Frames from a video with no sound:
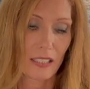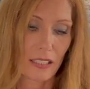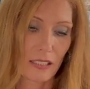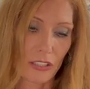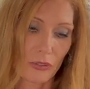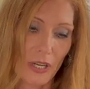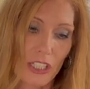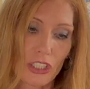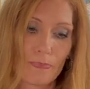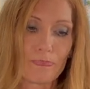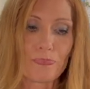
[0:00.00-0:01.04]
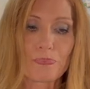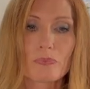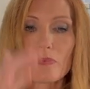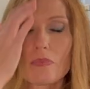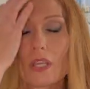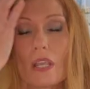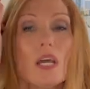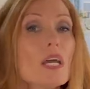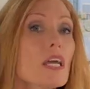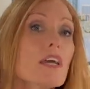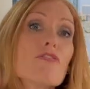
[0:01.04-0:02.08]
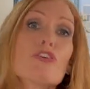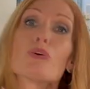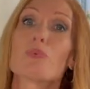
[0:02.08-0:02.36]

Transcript: consideration. If you're